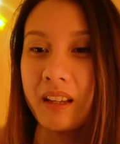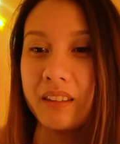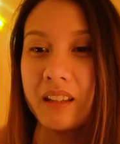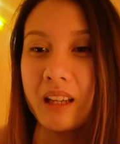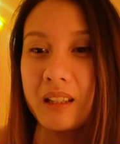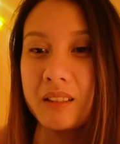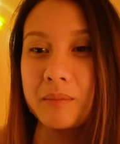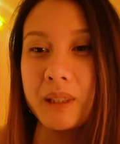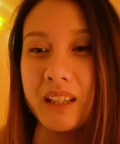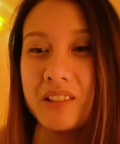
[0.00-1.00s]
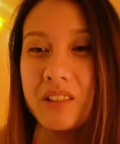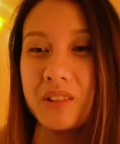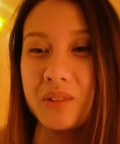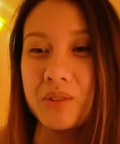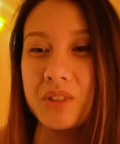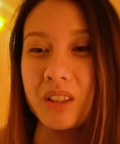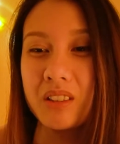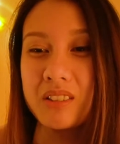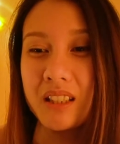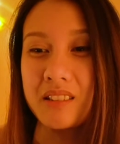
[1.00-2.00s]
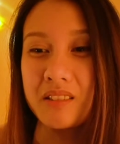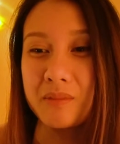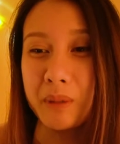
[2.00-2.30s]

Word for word: And then I began to lose all sense of